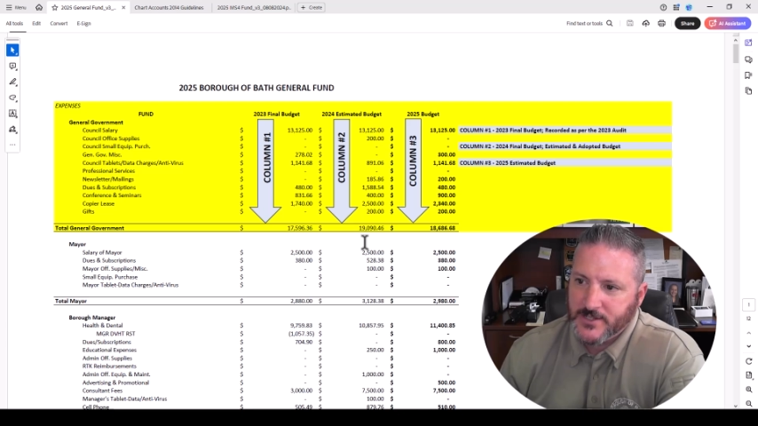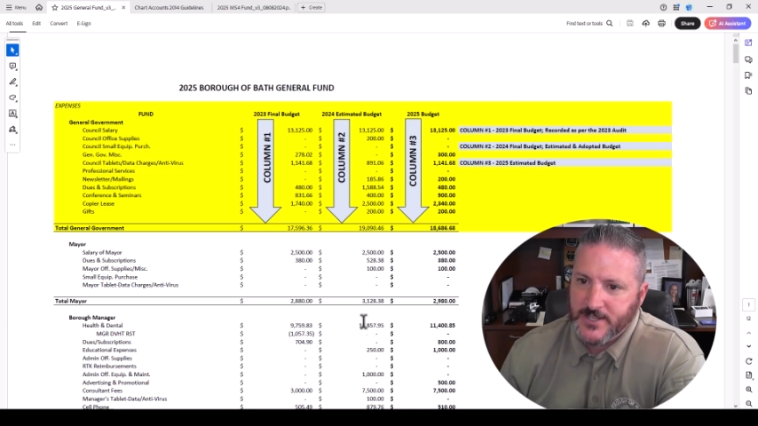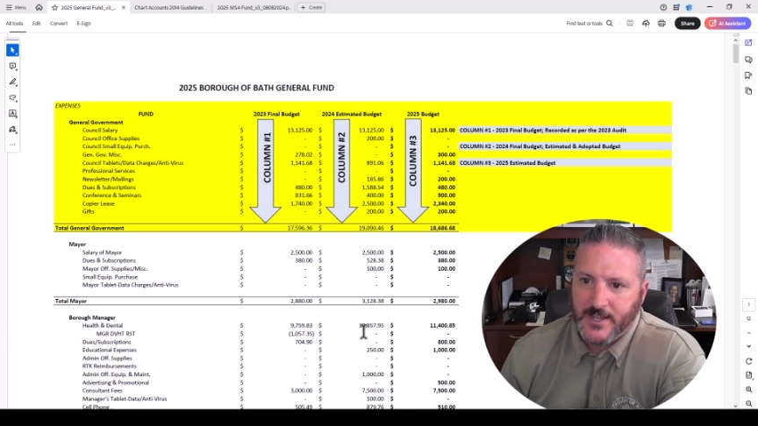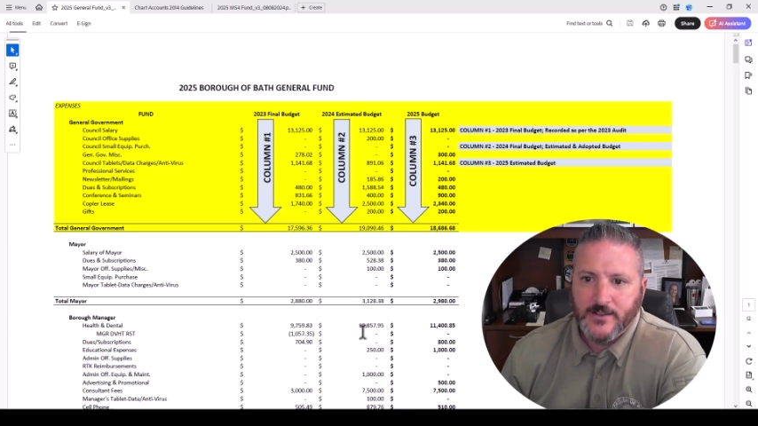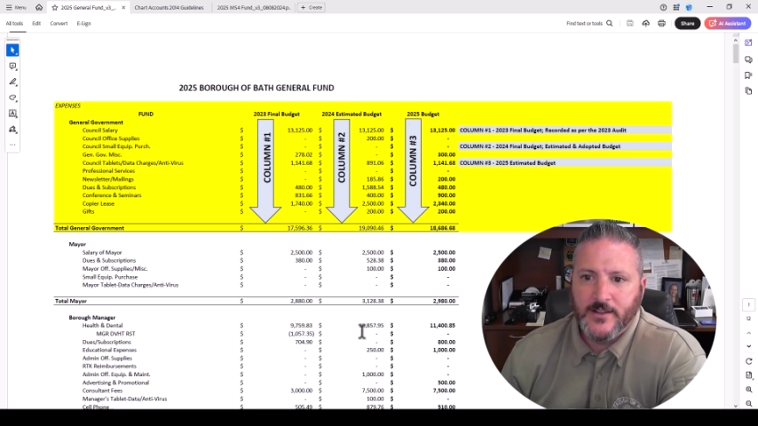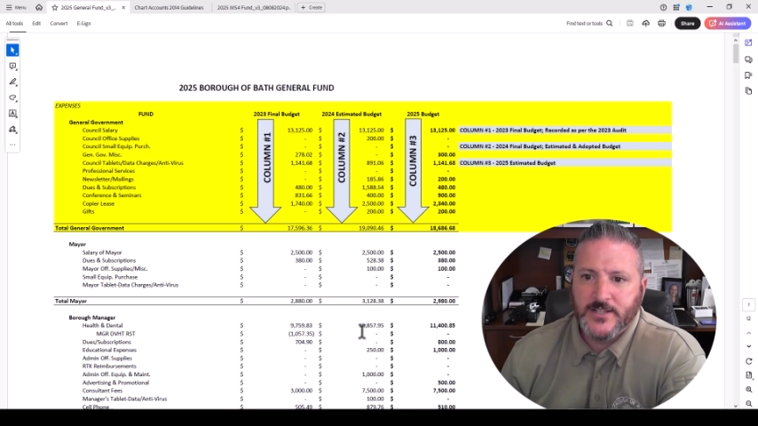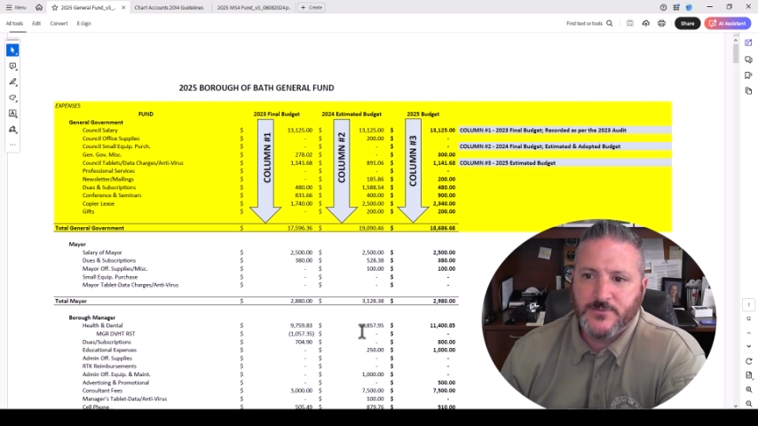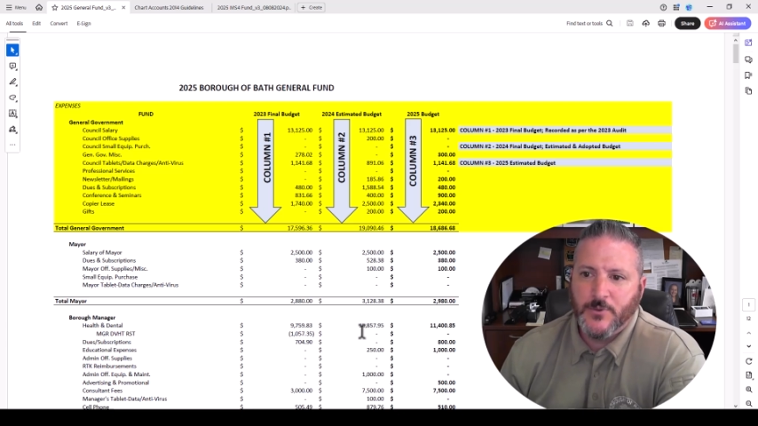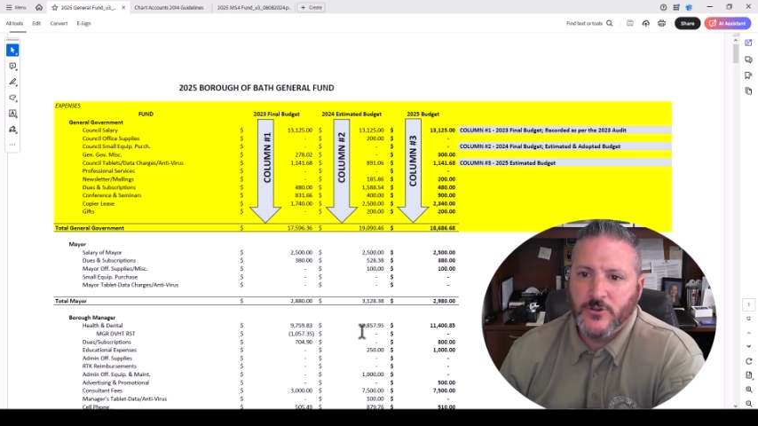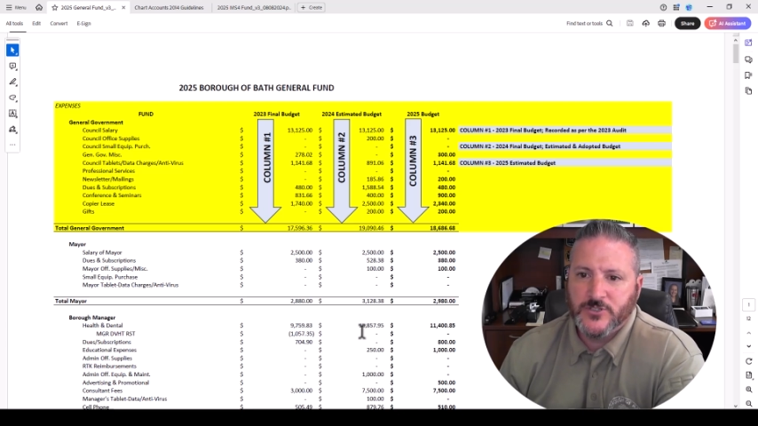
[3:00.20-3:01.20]
in.
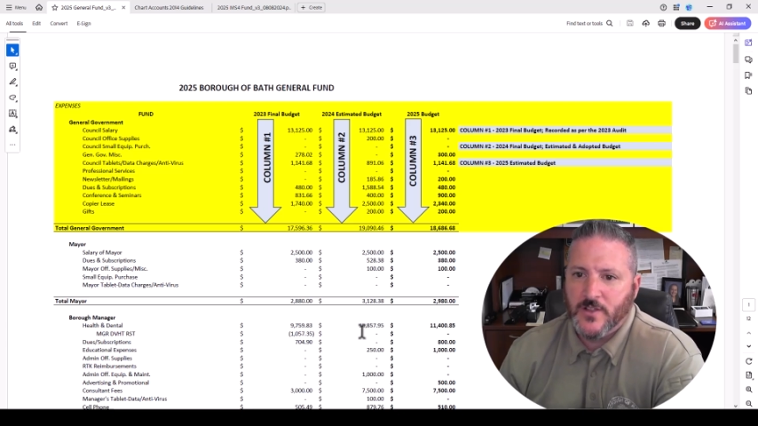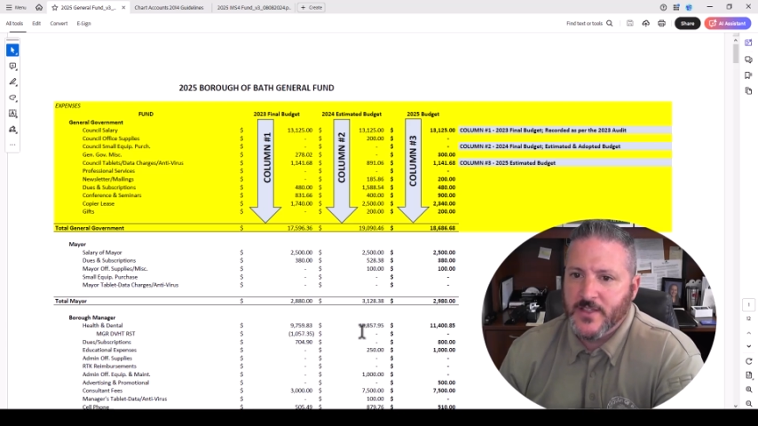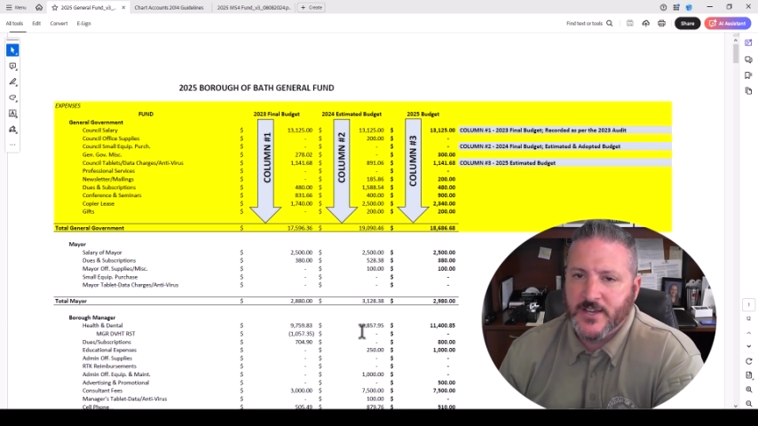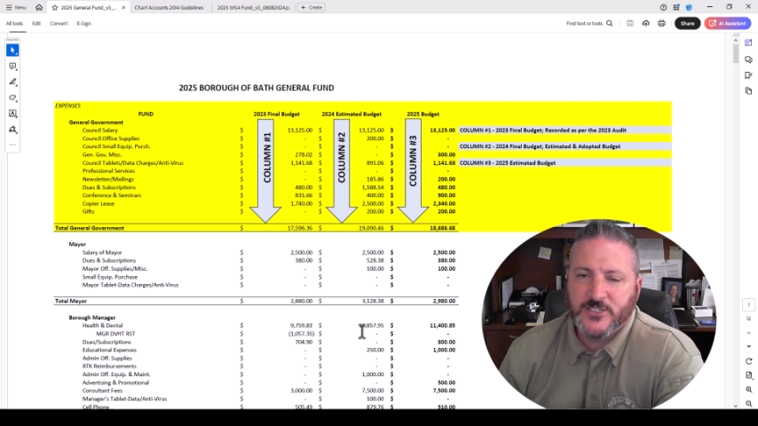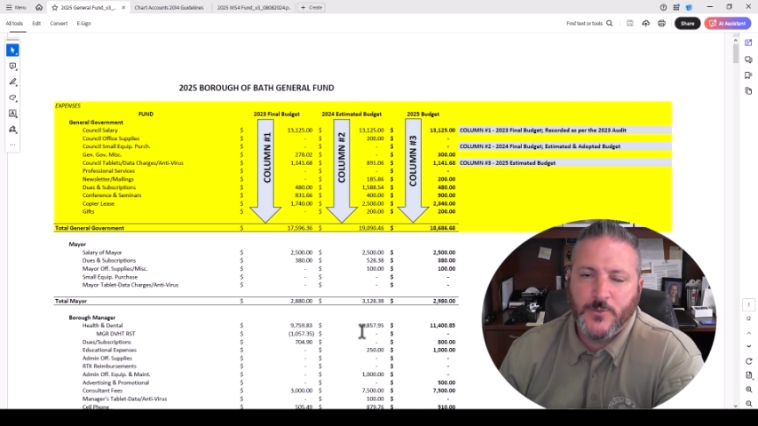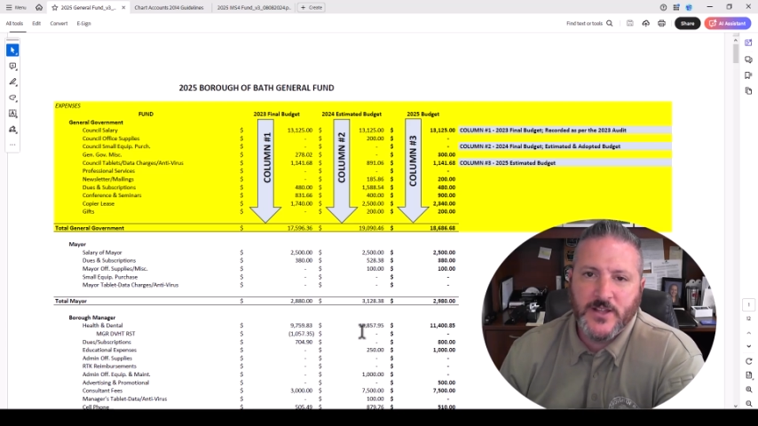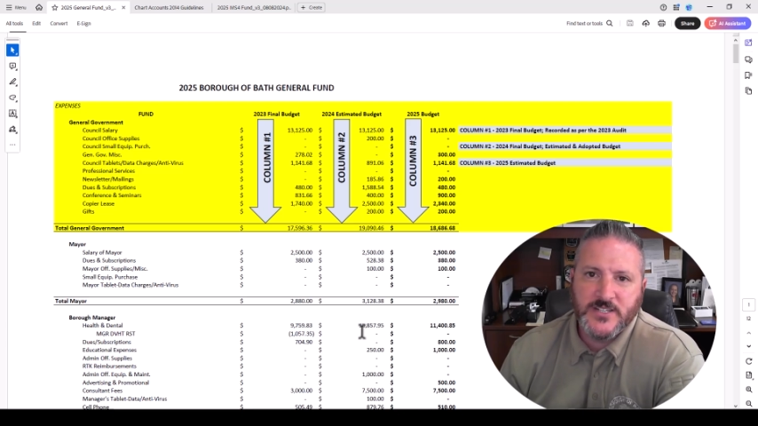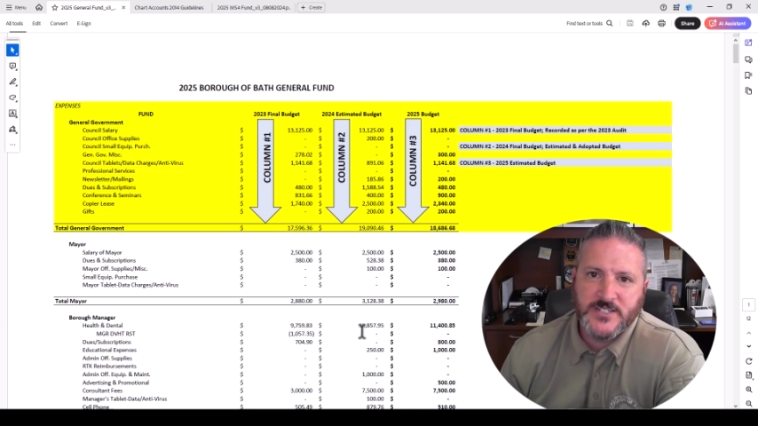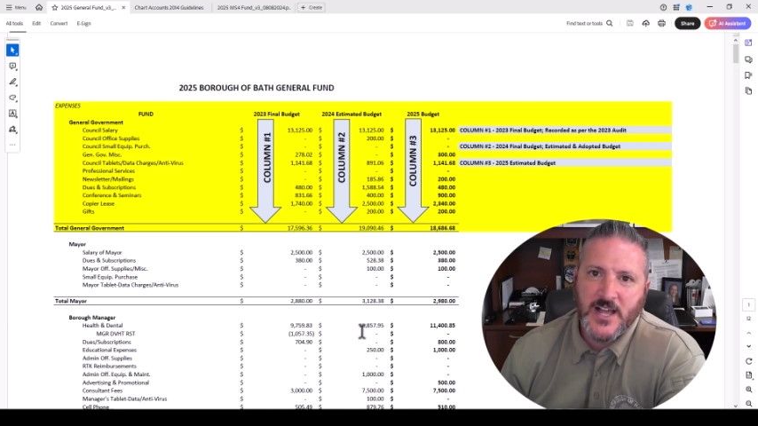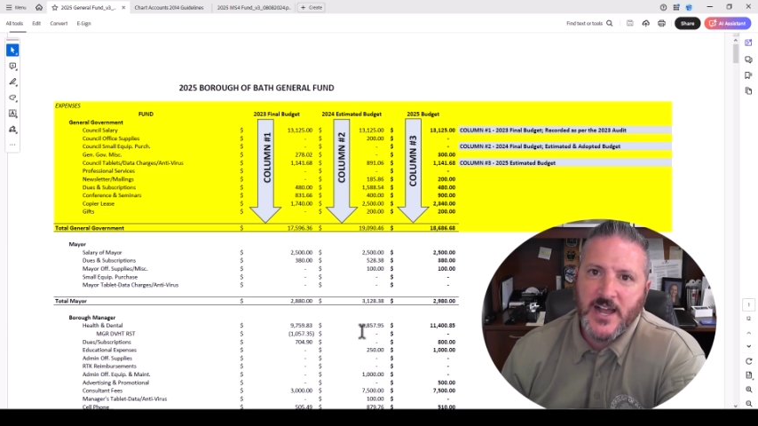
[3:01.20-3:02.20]
That's both on the
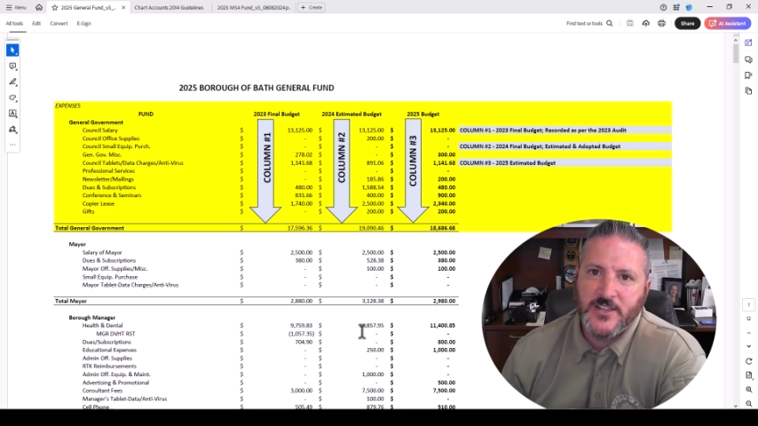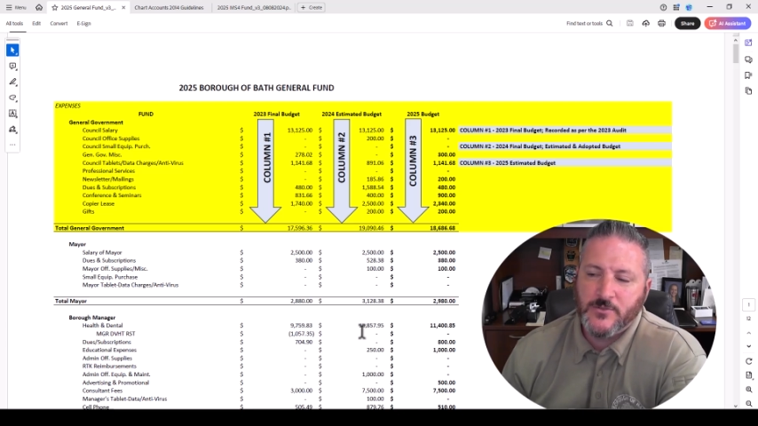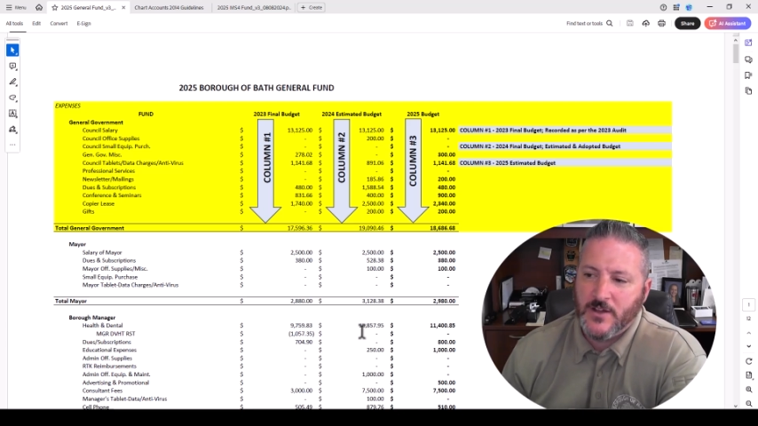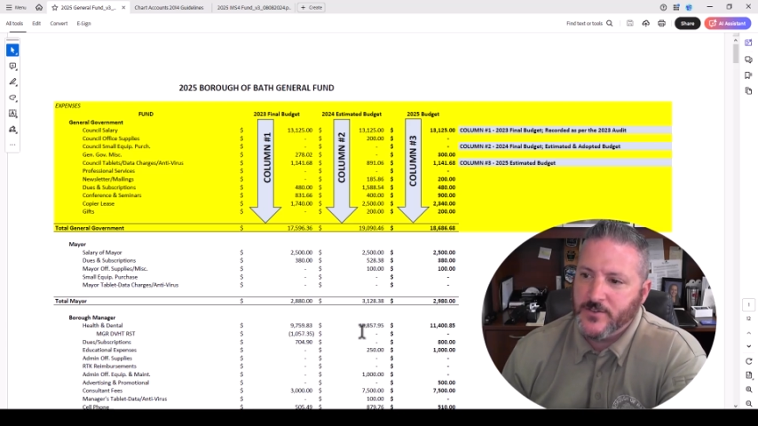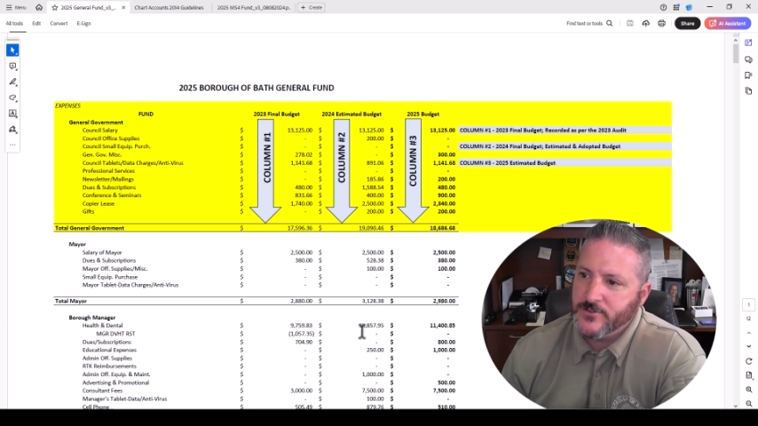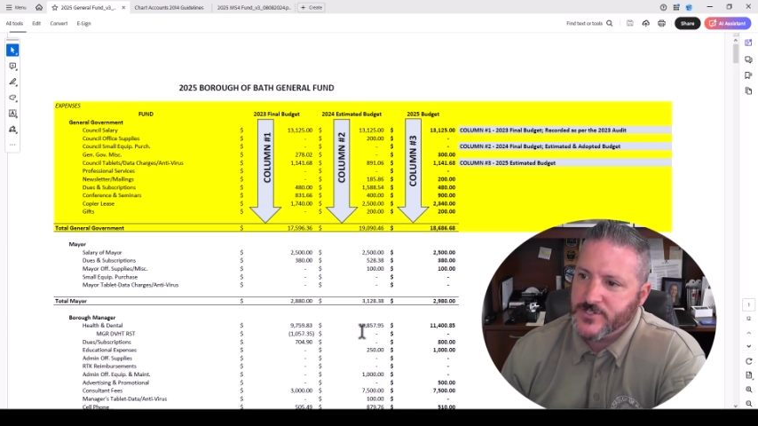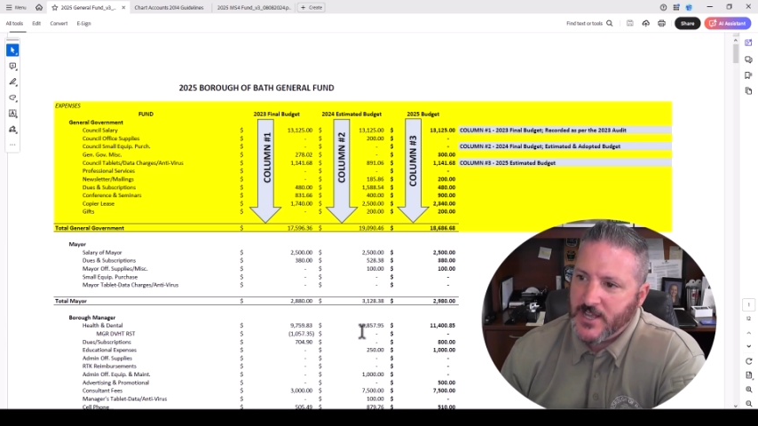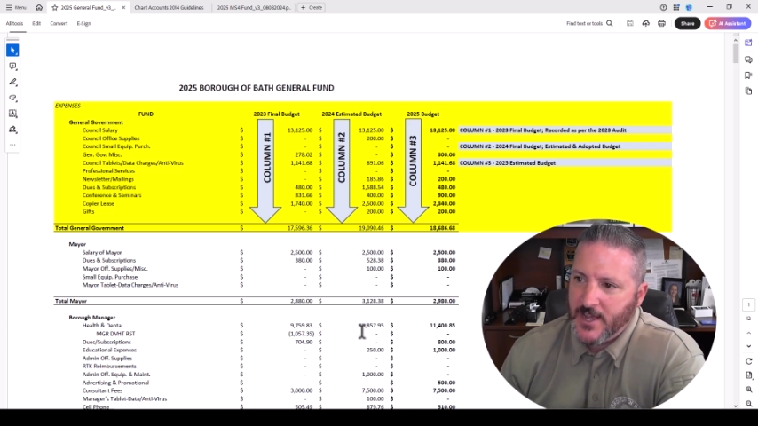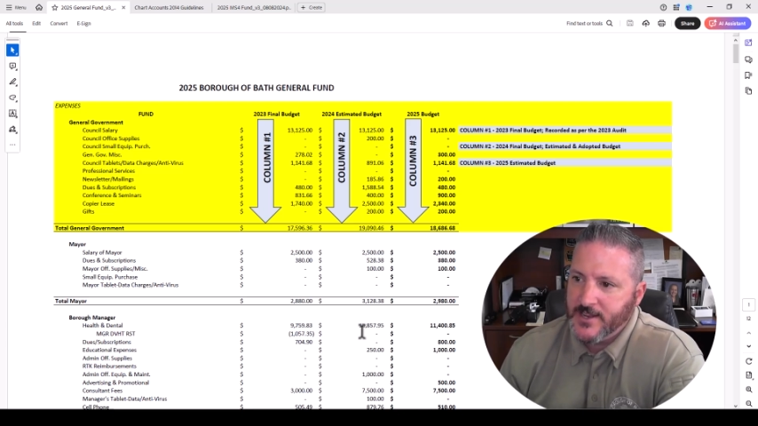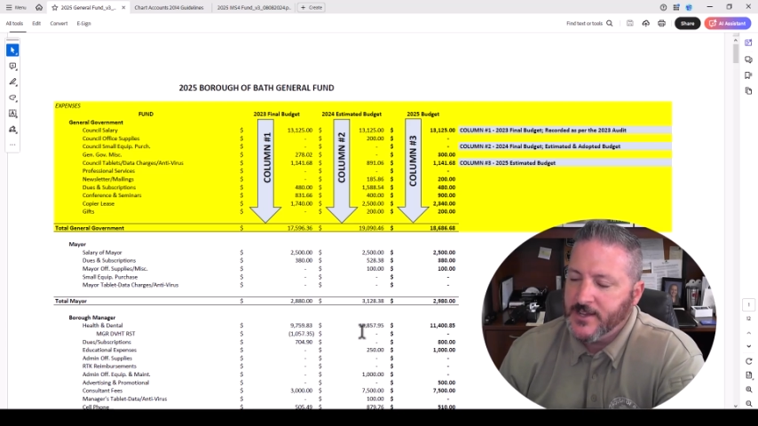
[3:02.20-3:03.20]
expense side and the revenue
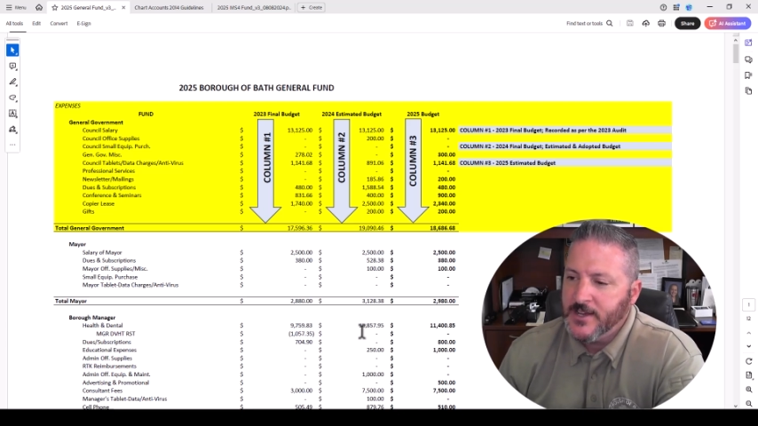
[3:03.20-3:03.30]
side.